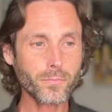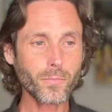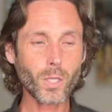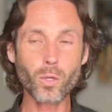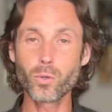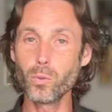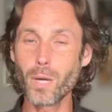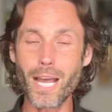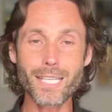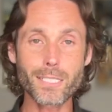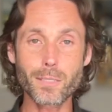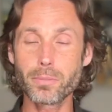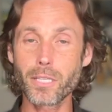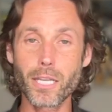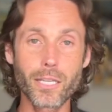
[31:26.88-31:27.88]
who has
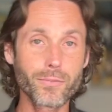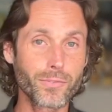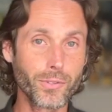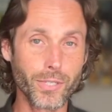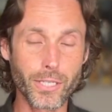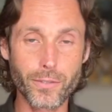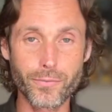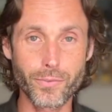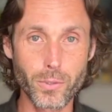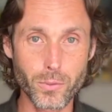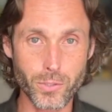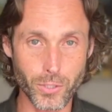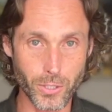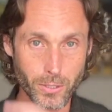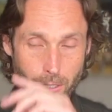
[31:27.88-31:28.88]
a plan for their
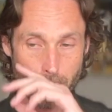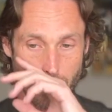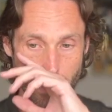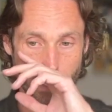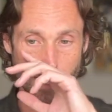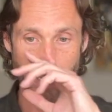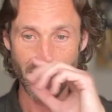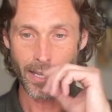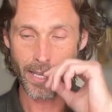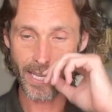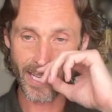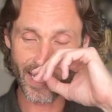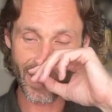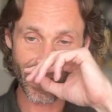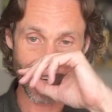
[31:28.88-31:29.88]
future,
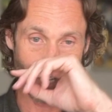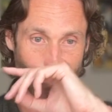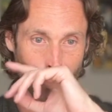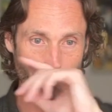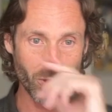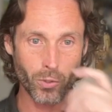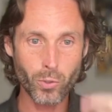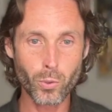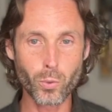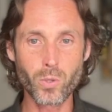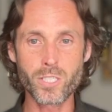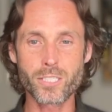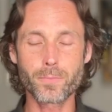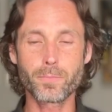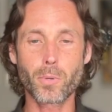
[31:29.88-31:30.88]
and who
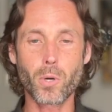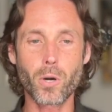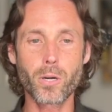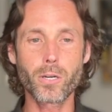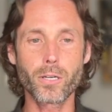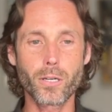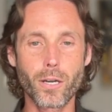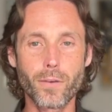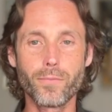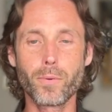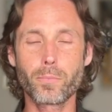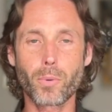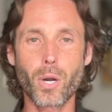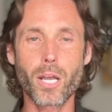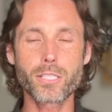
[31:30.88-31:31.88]
is a part of a
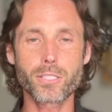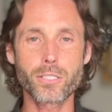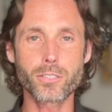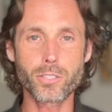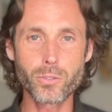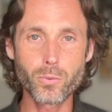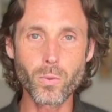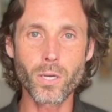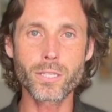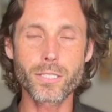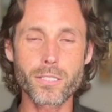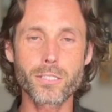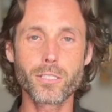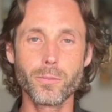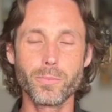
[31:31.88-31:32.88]
process. You want
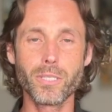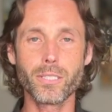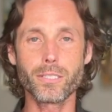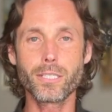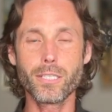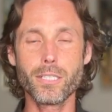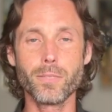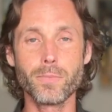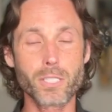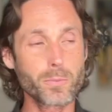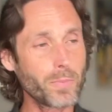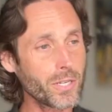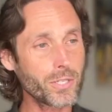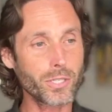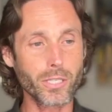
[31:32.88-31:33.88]
this to be a team,
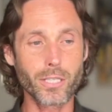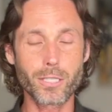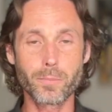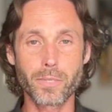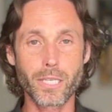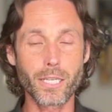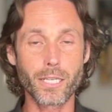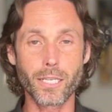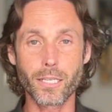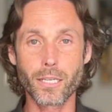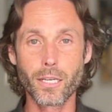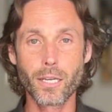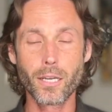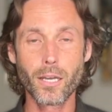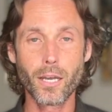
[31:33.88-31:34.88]
especially at the beginning.
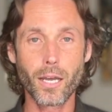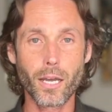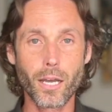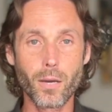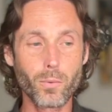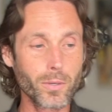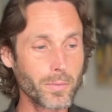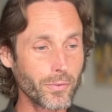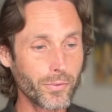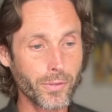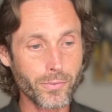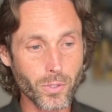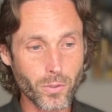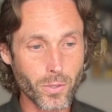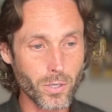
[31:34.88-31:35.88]
One of my
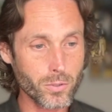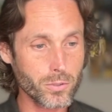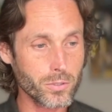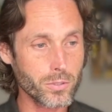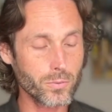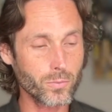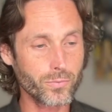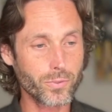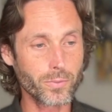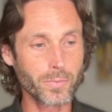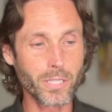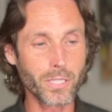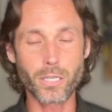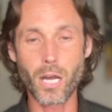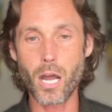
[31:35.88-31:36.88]
favorite quotes from
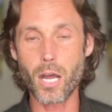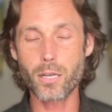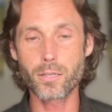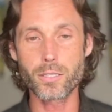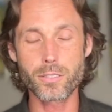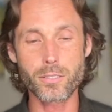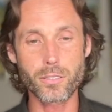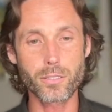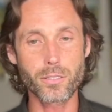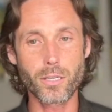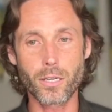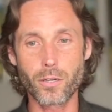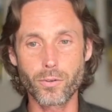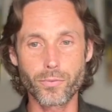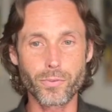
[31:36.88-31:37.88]
Ethan Hawke is, I
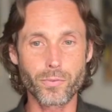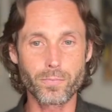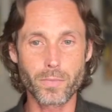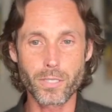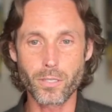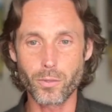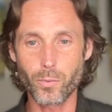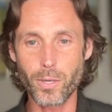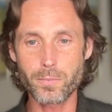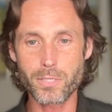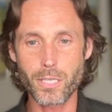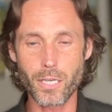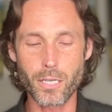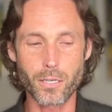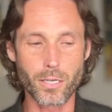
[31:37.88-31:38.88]
don't know if you've been to the
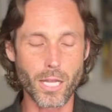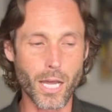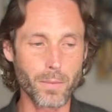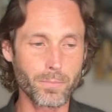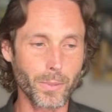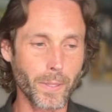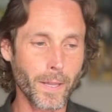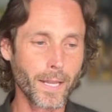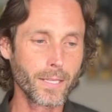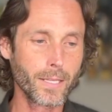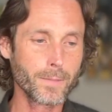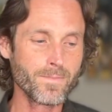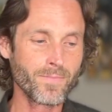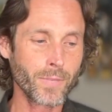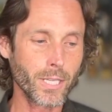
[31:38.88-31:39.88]
website or not, but
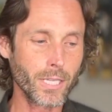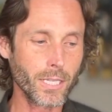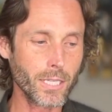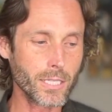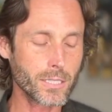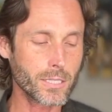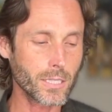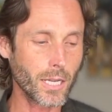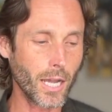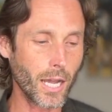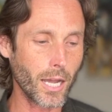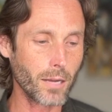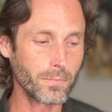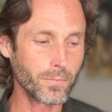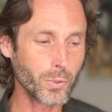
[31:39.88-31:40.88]
it is,
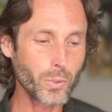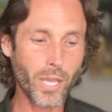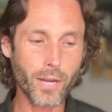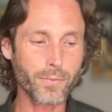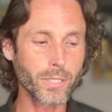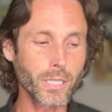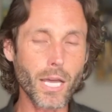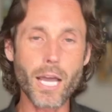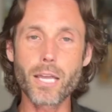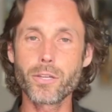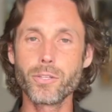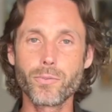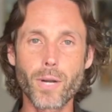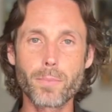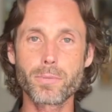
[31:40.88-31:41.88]
you can't rely
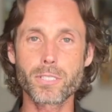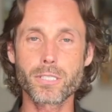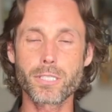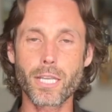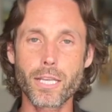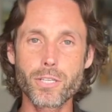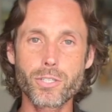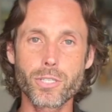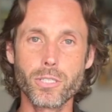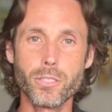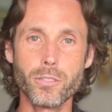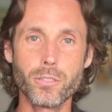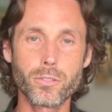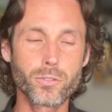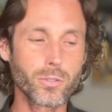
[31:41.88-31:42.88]
on your
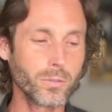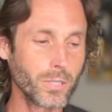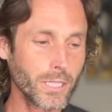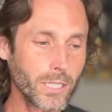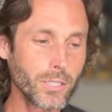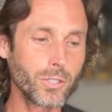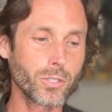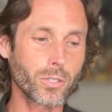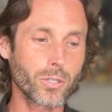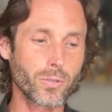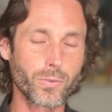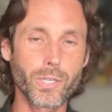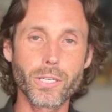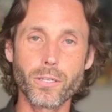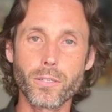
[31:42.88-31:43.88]
representation to lead your
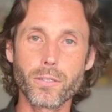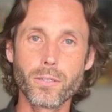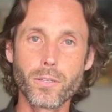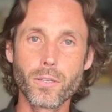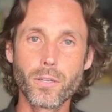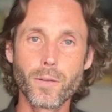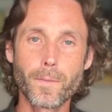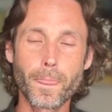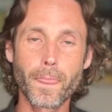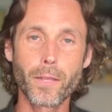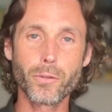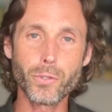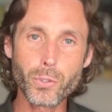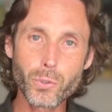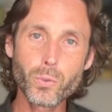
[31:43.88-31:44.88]
career.
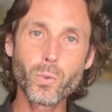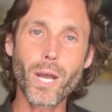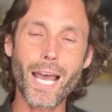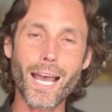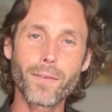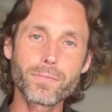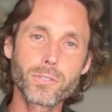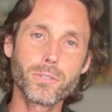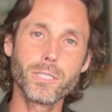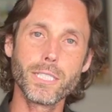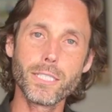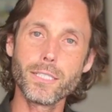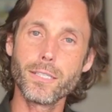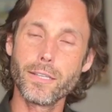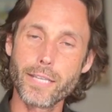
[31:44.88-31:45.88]
You have to
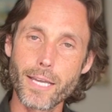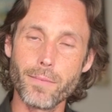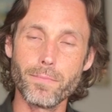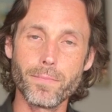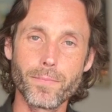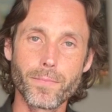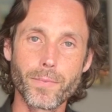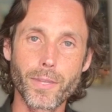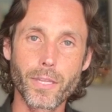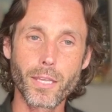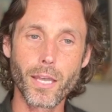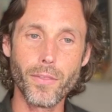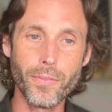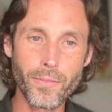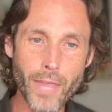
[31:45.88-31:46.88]
lead them.
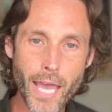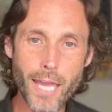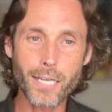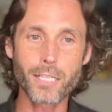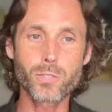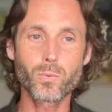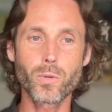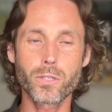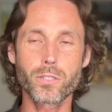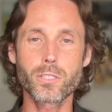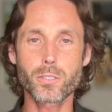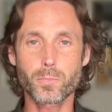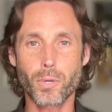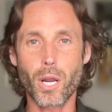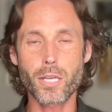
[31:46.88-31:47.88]
And that is what
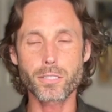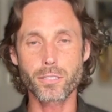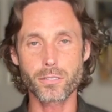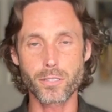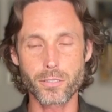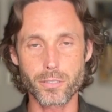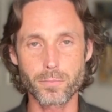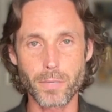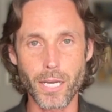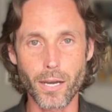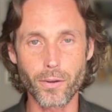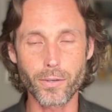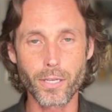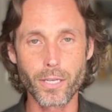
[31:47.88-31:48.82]
this process is about,